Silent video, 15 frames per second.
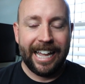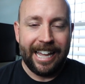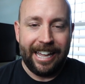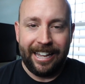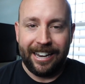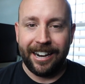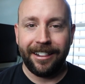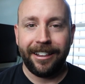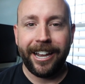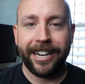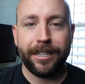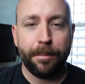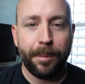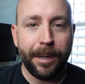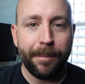And I
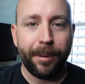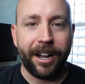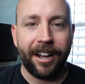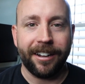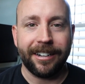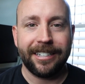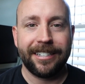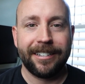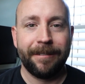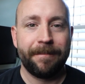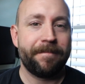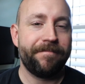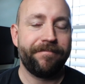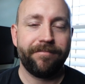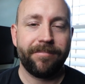like to beatbox.
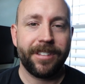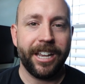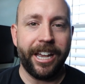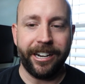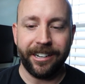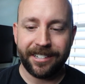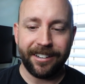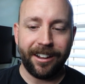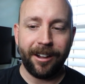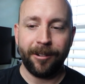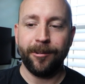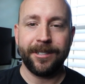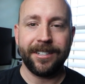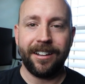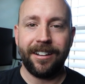And a
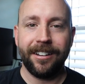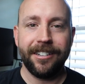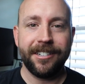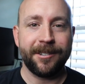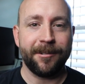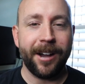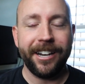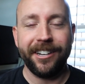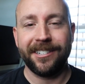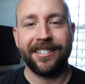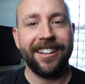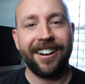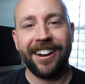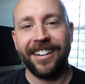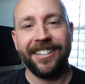song was on, so I just
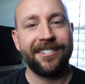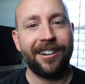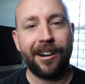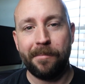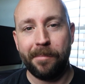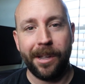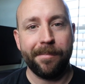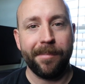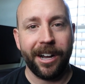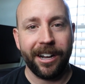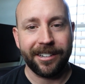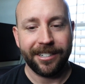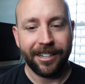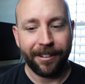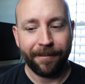thought I'd start
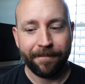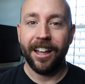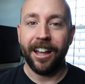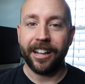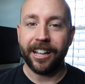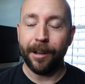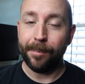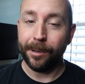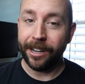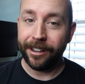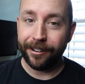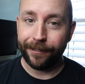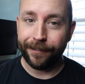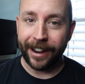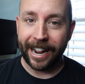beatboxing. A couple
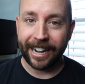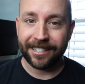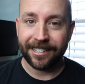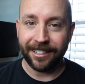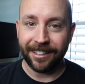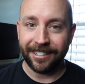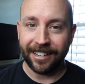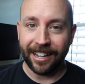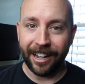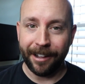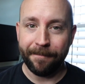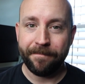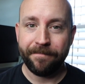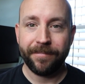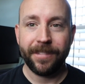other facts at the
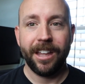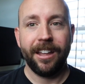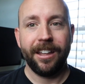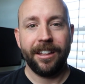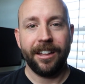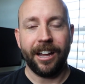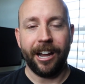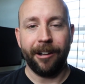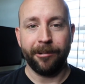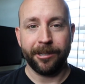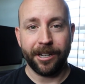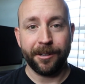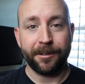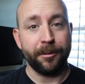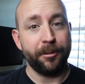time. I was
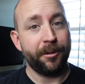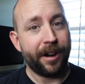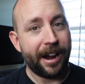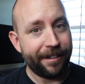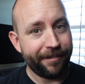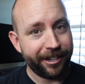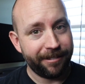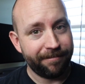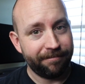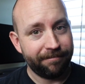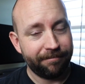also driving,